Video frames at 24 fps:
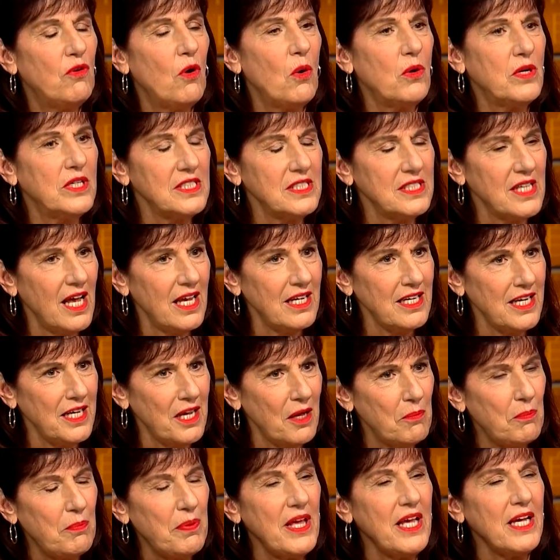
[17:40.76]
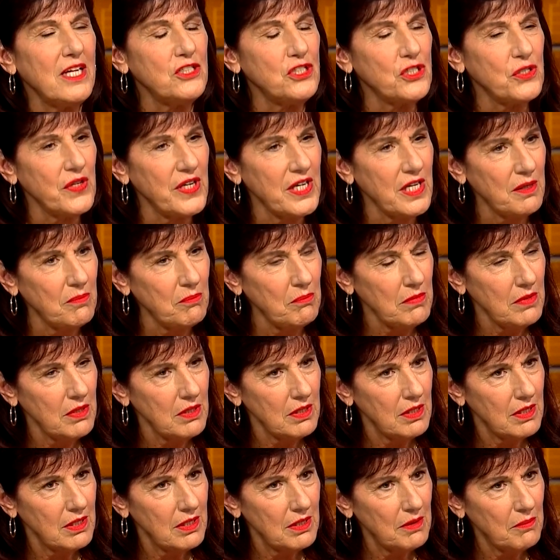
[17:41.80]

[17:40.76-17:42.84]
focus on him, picture him,